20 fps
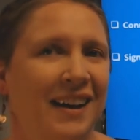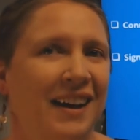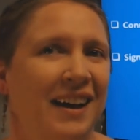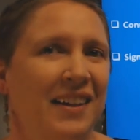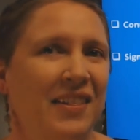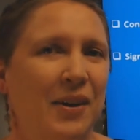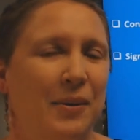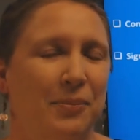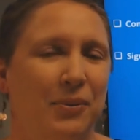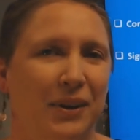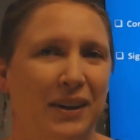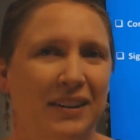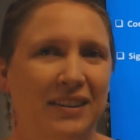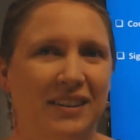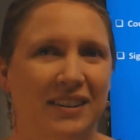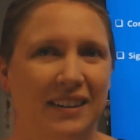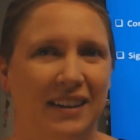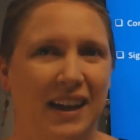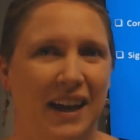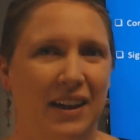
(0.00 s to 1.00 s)
that brings
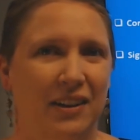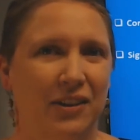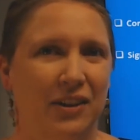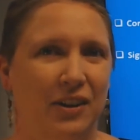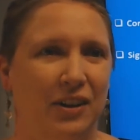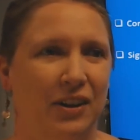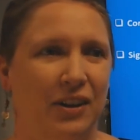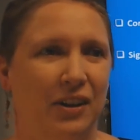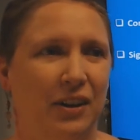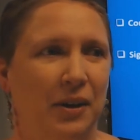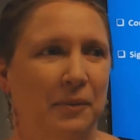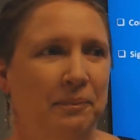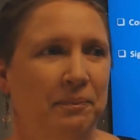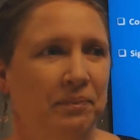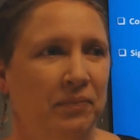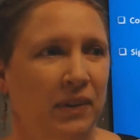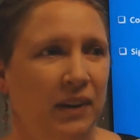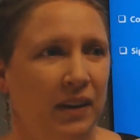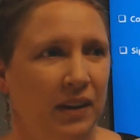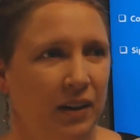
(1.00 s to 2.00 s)
together
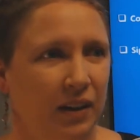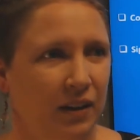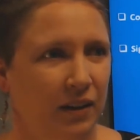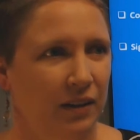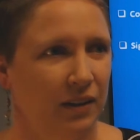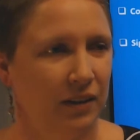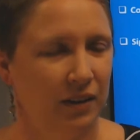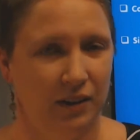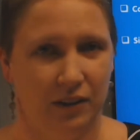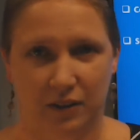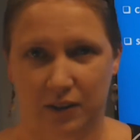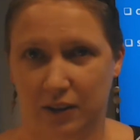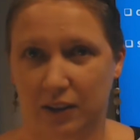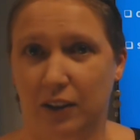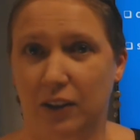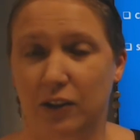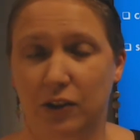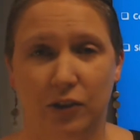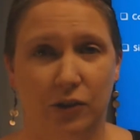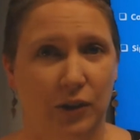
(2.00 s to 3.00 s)

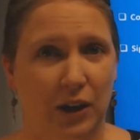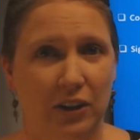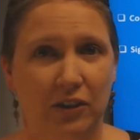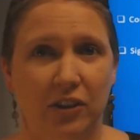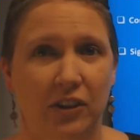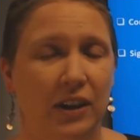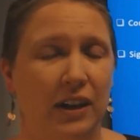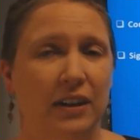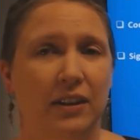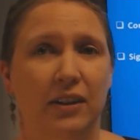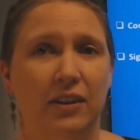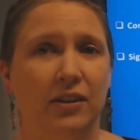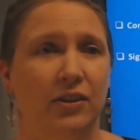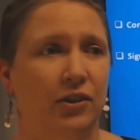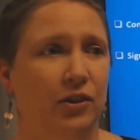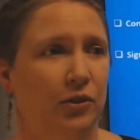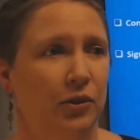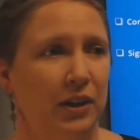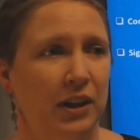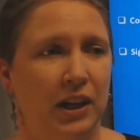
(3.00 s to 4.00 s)
construction
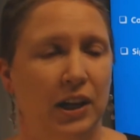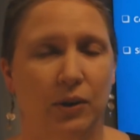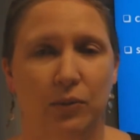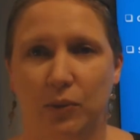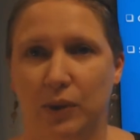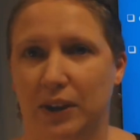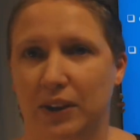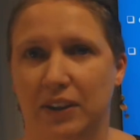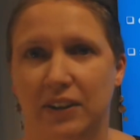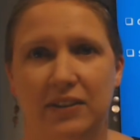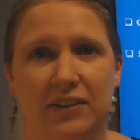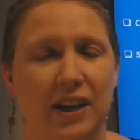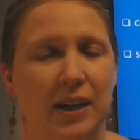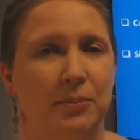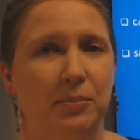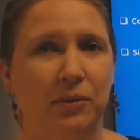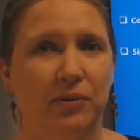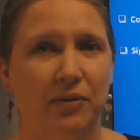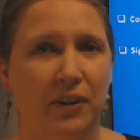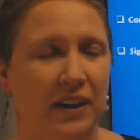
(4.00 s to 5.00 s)
industry, real estate
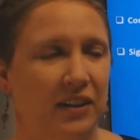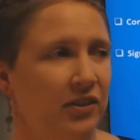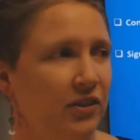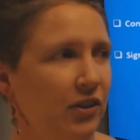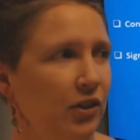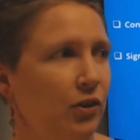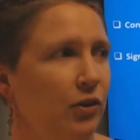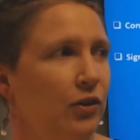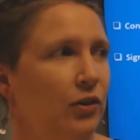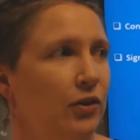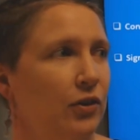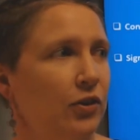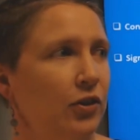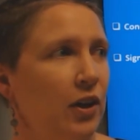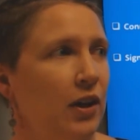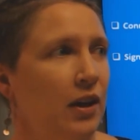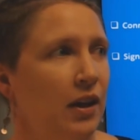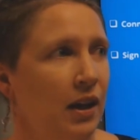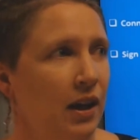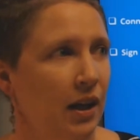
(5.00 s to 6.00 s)
professionals,
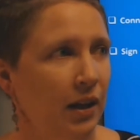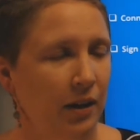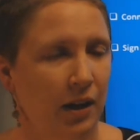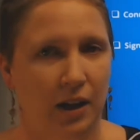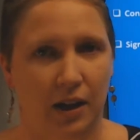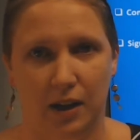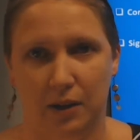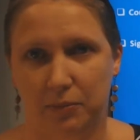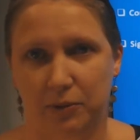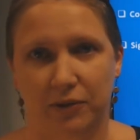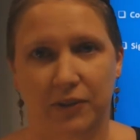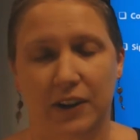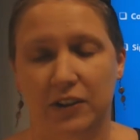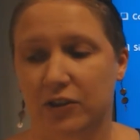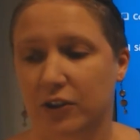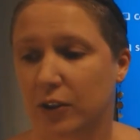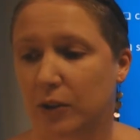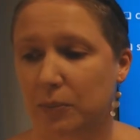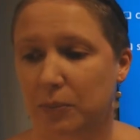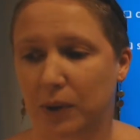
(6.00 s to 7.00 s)

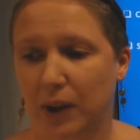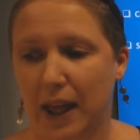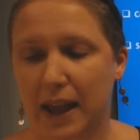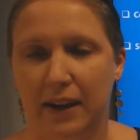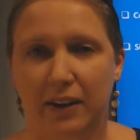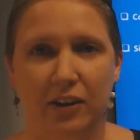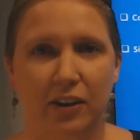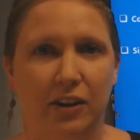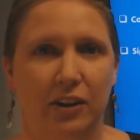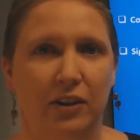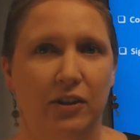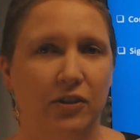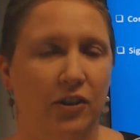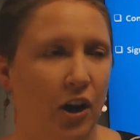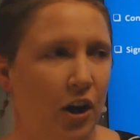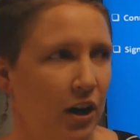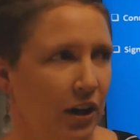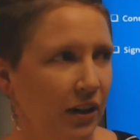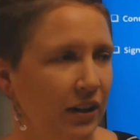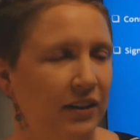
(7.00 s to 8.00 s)
professional planners,
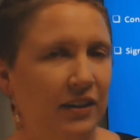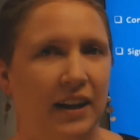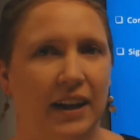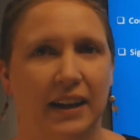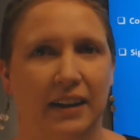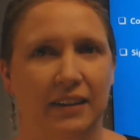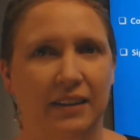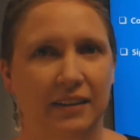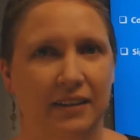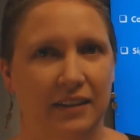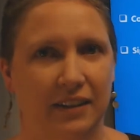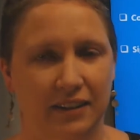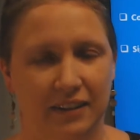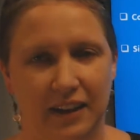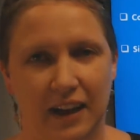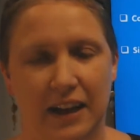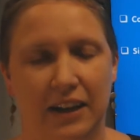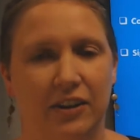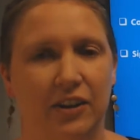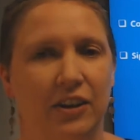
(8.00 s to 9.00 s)
architects,
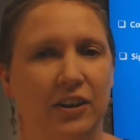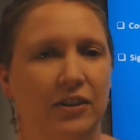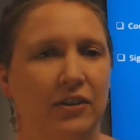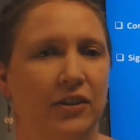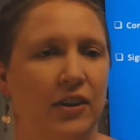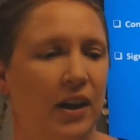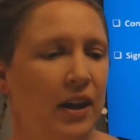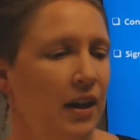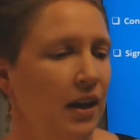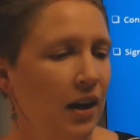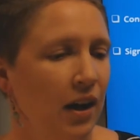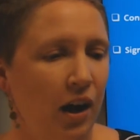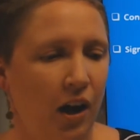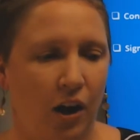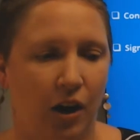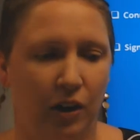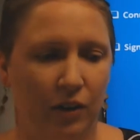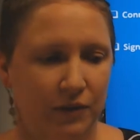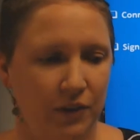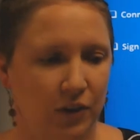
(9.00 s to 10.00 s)
designers.
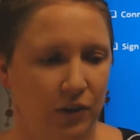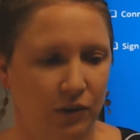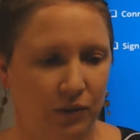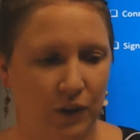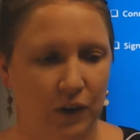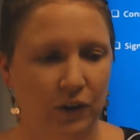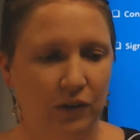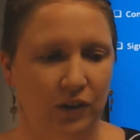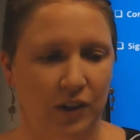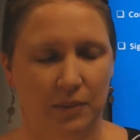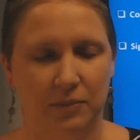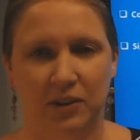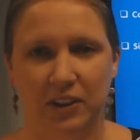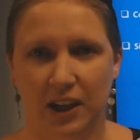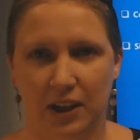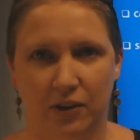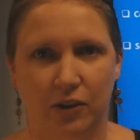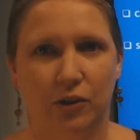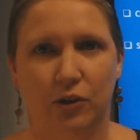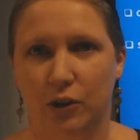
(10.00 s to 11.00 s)
All of those folks come
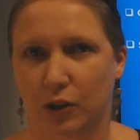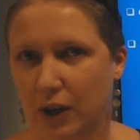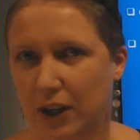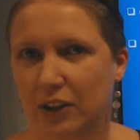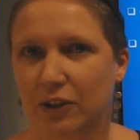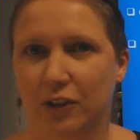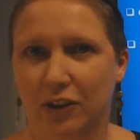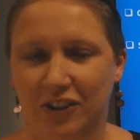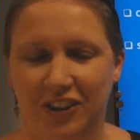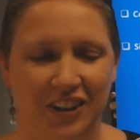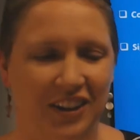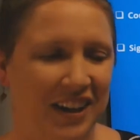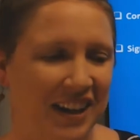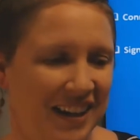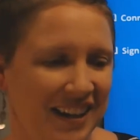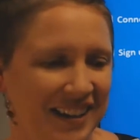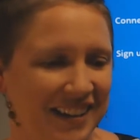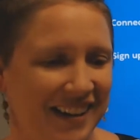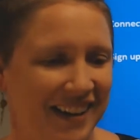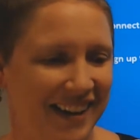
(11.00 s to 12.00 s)
together who are interested
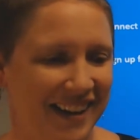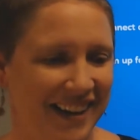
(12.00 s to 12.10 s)
in